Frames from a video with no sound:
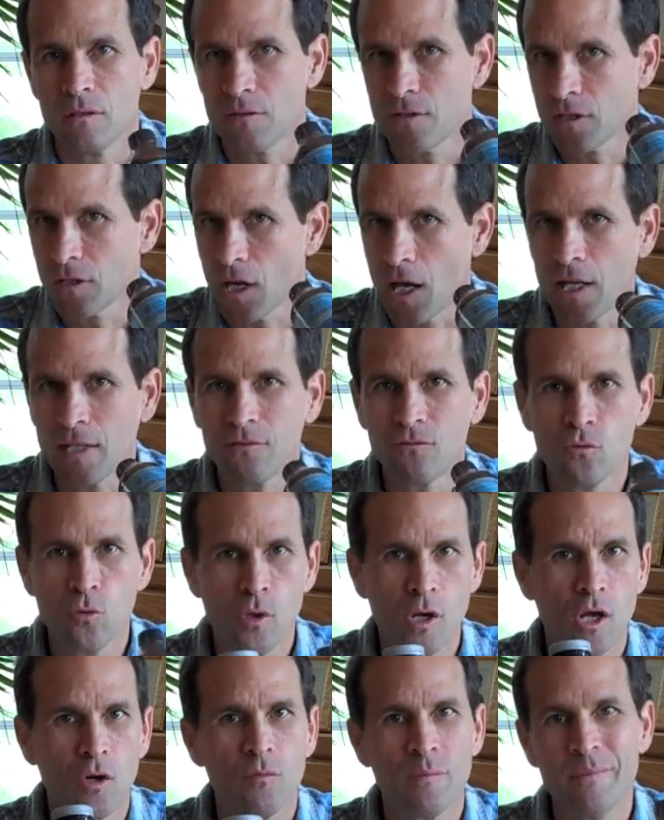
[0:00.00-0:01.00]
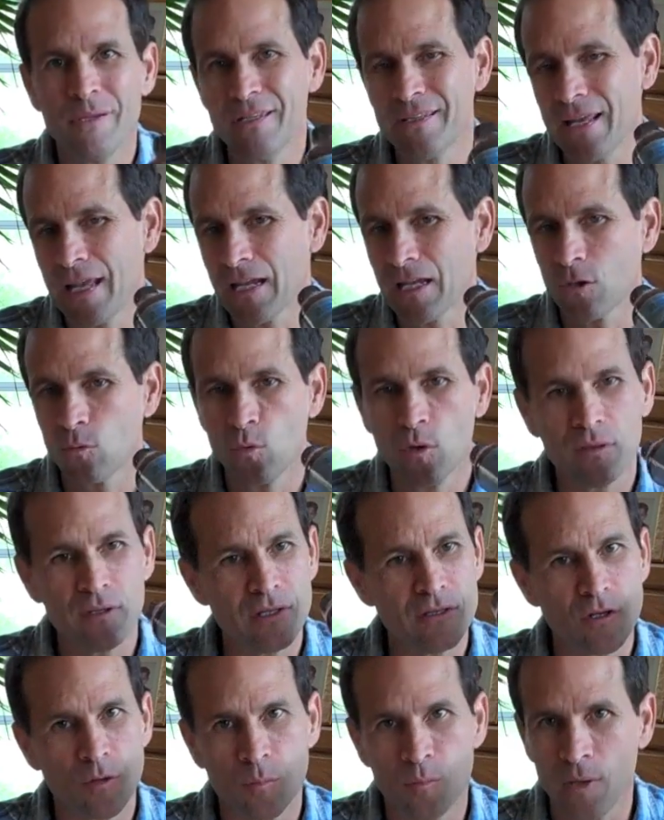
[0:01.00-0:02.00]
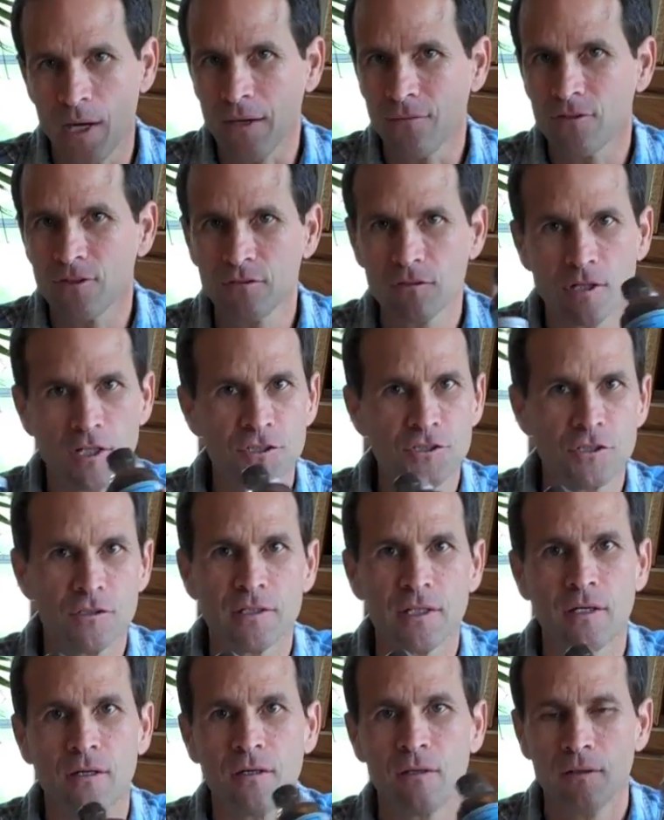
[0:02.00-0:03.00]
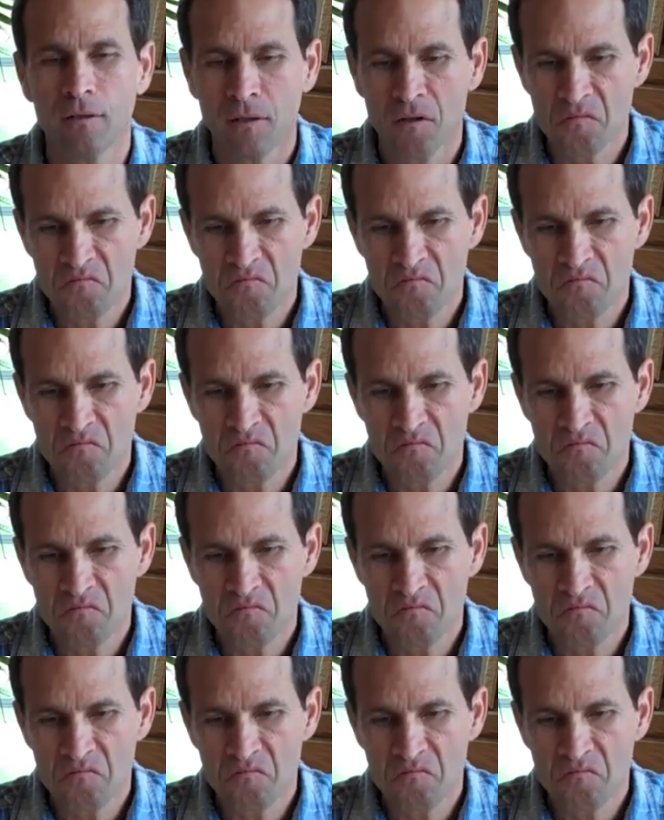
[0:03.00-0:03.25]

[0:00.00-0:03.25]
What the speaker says: The cod liver oil would be taken with either breakfast, lunch, or dinner.